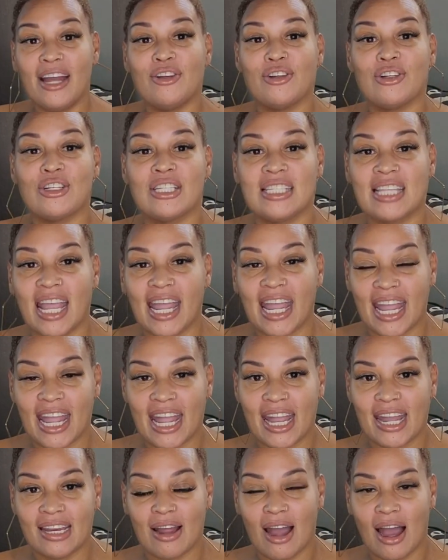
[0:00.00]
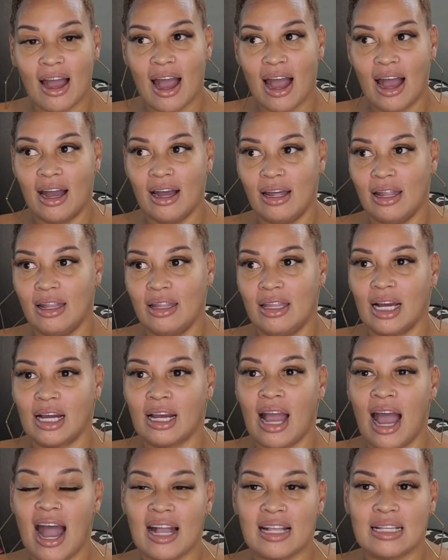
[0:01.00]
understand the
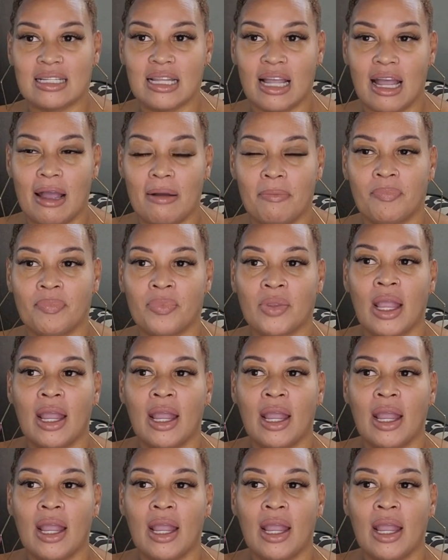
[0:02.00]
concept.